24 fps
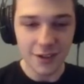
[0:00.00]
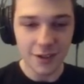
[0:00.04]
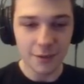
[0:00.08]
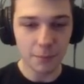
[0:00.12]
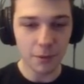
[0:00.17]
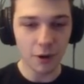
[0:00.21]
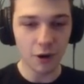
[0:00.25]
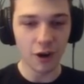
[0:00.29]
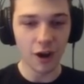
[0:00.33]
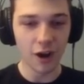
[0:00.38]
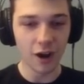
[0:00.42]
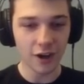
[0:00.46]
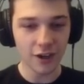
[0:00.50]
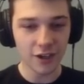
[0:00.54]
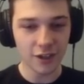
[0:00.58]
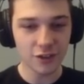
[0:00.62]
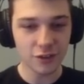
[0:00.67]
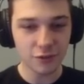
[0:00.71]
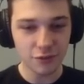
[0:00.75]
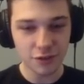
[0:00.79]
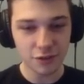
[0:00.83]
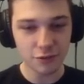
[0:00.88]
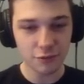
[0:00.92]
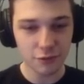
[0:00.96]
So Bro, I'm like, gonna
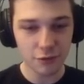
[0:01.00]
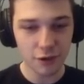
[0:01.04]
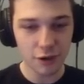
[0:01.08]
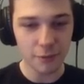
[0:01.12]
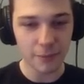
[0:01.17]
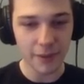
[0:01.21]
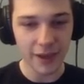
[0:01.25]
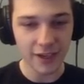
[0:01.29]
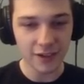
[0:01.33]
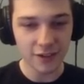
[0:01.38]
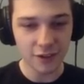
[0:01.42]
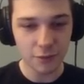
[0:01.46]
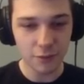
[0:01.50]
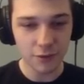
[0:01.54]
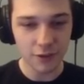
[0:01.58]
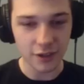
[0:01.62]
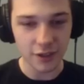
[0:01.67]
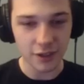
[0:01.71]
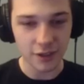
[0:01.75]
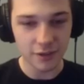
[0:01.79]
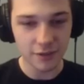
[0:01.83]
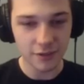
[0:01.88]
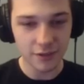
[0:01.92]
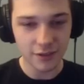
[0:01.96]
do two in a row, man. Don't worry.
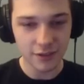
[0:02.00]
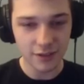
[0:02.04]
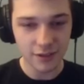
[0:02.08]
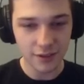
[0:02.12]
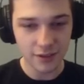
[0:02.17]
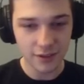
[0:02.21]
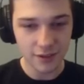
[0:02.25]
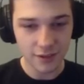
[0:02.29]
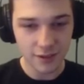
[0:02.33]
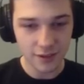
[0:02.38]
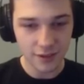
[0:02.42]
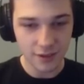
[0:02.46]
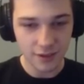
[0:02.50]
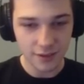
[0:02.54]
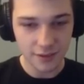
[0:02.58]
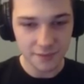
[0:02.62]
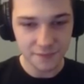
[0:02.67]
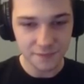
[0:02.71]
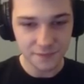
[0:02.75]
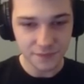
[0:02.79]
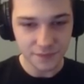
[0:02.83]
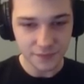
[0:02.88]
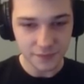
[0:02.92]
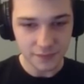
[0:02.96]
I'm gonna put on my
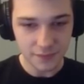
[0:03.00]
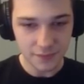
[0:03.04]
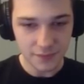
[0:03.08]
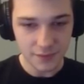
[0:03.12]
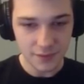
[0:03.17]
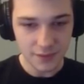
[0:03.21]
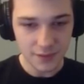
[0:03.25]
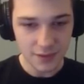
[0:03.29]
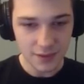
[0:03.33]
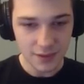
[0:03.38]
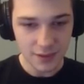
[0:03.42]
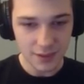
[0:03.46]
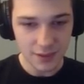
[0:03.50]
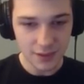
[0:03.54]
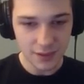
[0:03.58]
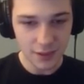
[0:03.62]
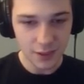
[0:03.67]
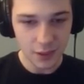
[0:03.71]
other Which one. Which case again. did you open the